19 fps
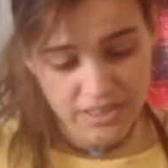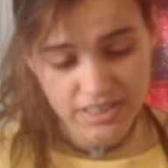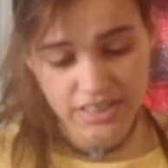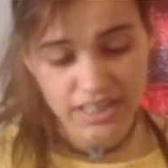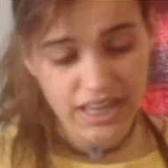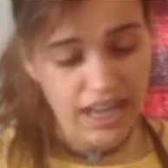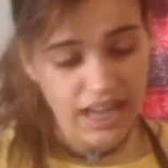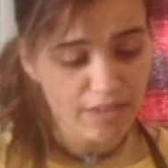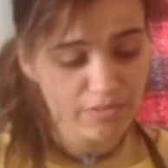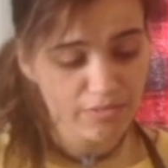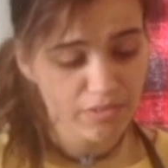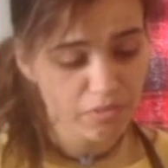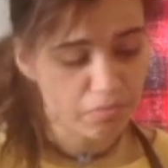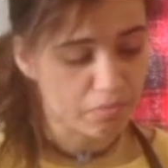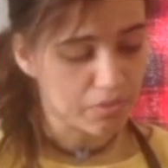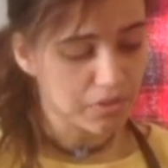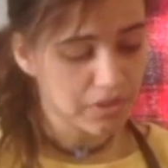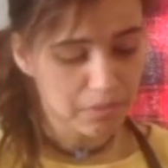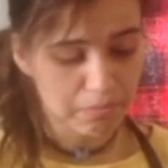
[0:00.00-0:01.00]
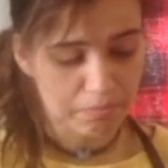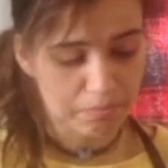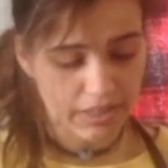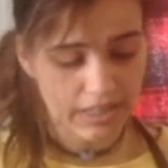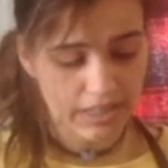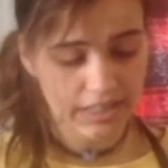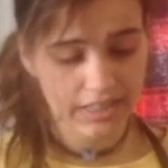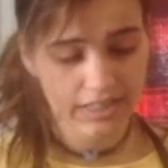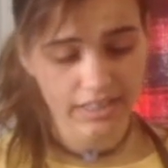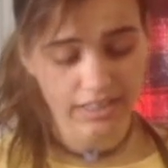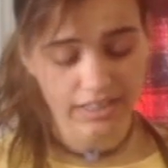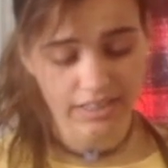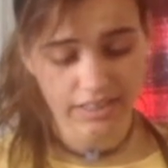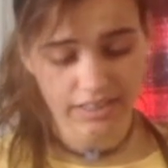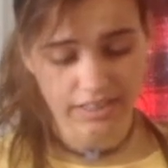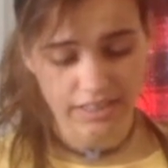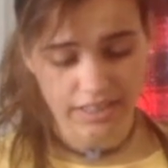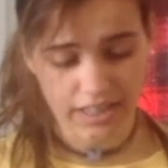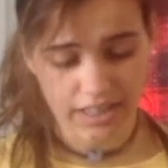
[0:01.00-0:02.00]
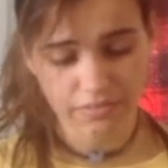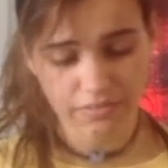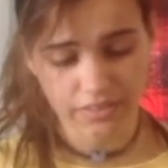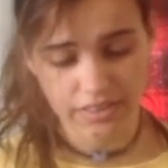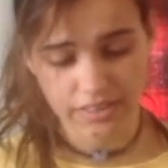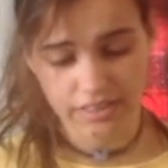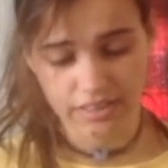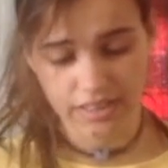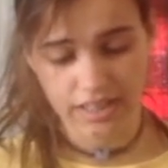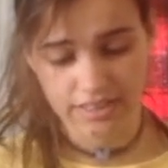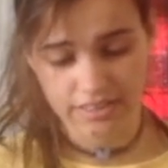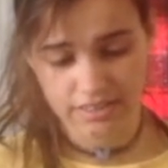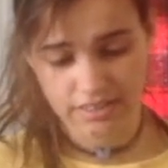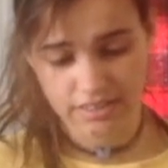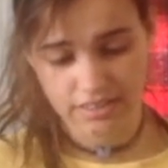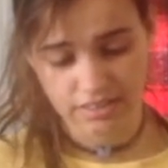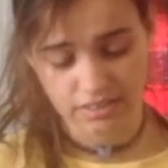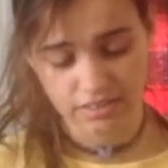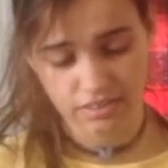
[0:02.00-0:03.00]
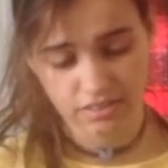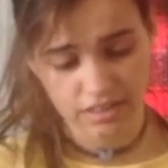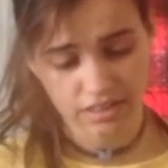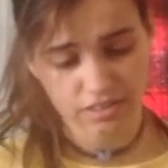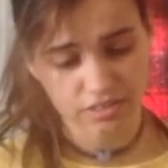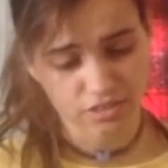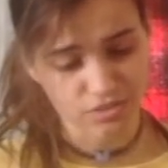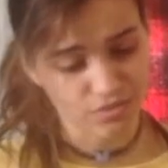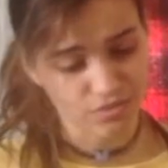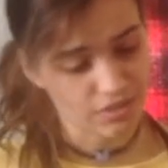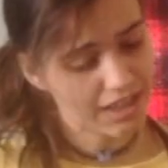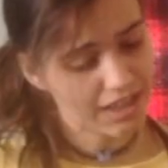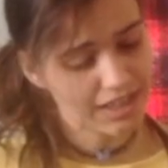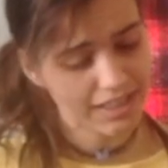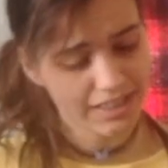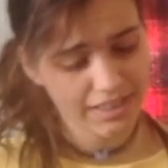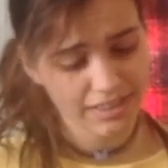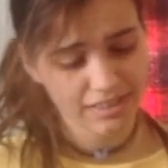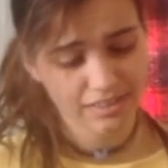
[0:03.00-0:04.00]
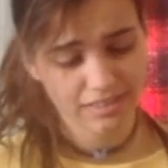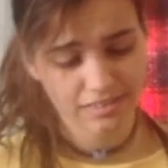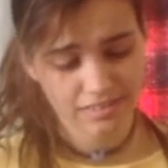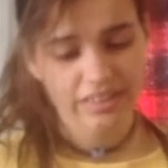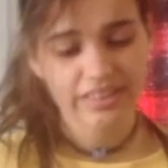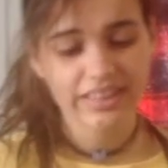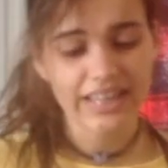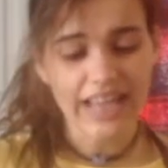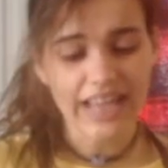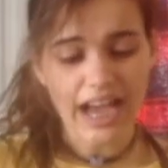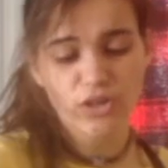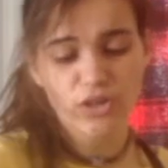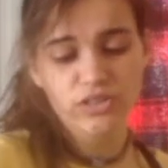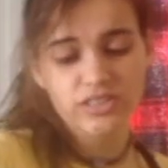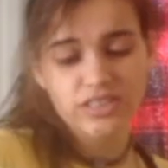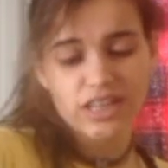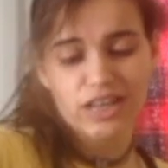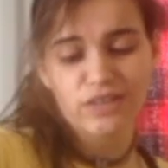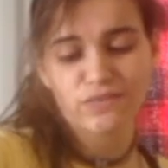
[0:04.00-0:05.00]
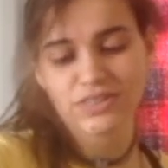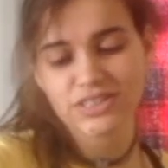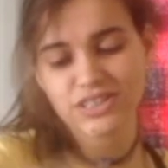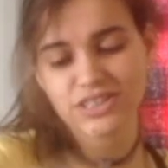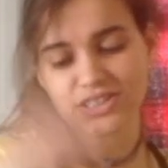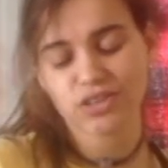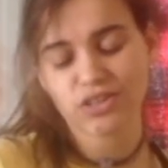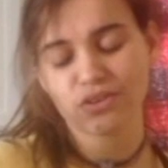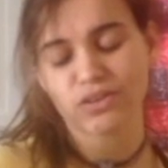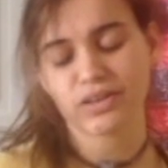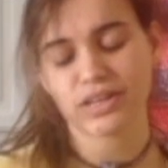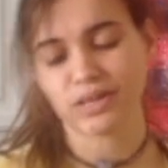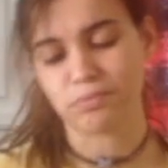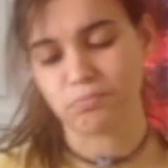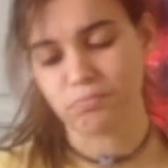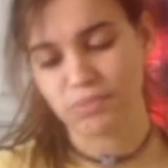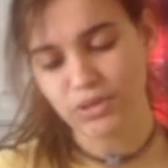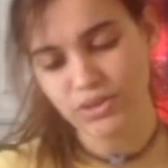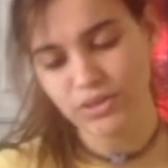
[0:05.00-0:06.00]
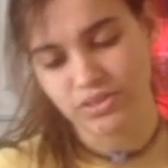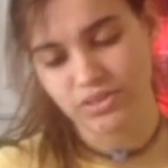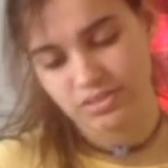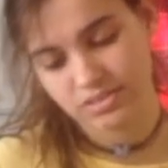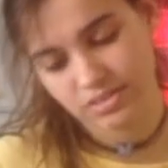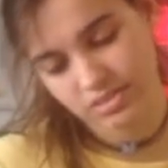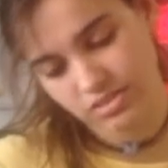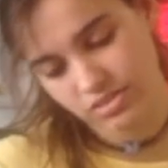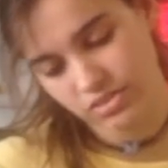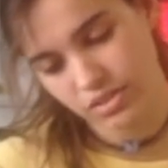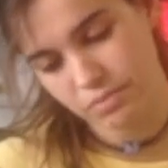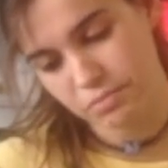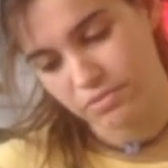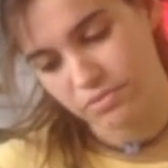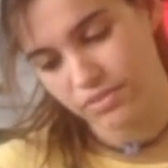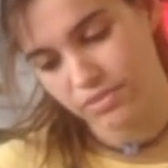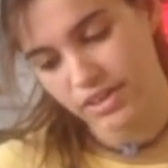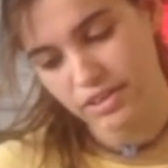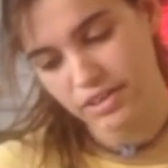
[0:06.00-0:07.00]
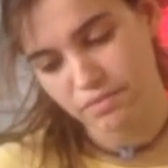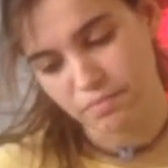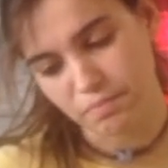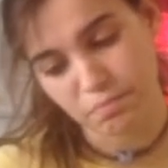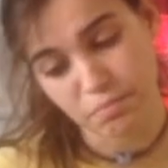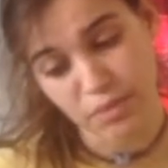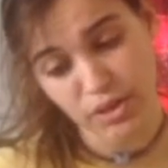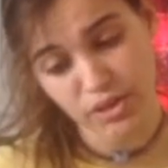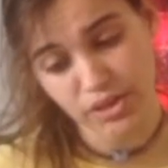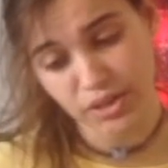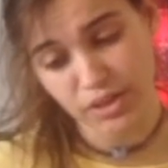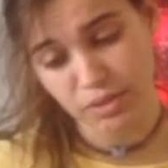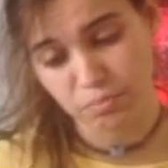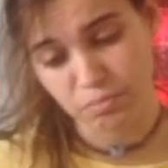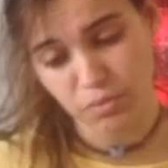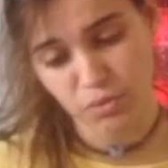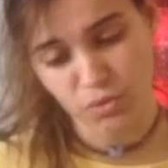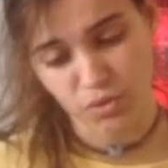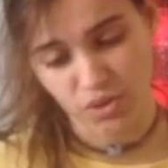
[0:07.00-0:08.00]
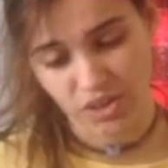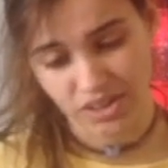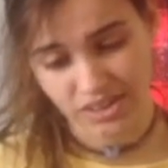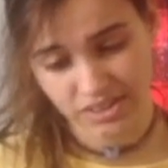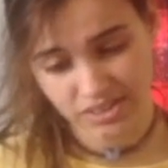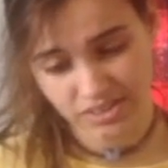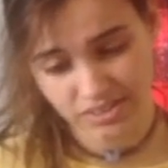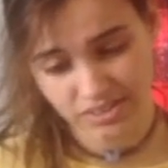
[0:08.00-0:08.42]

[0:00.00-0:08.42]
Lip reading: I'm just gonna have to put them back in the oven until they're dry. Like the outside ones though are like burnt, so I'm afraid of burning more.